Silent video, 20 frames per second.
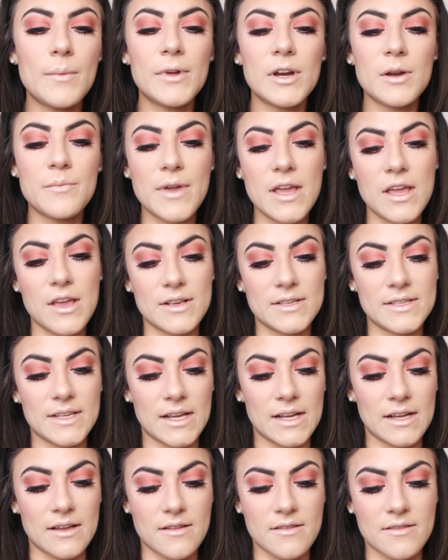I'm going to be
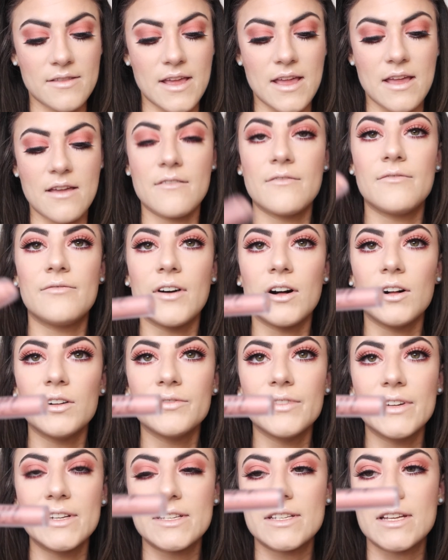using the
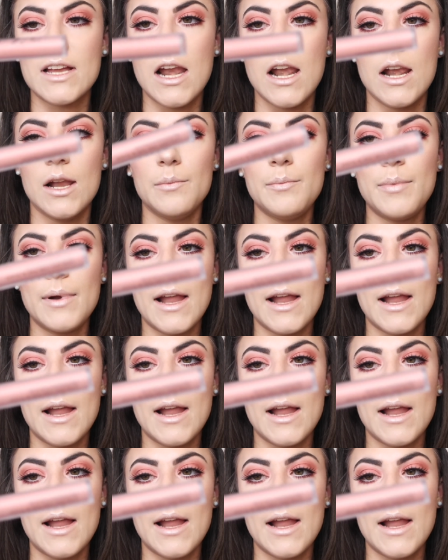Velvet Lip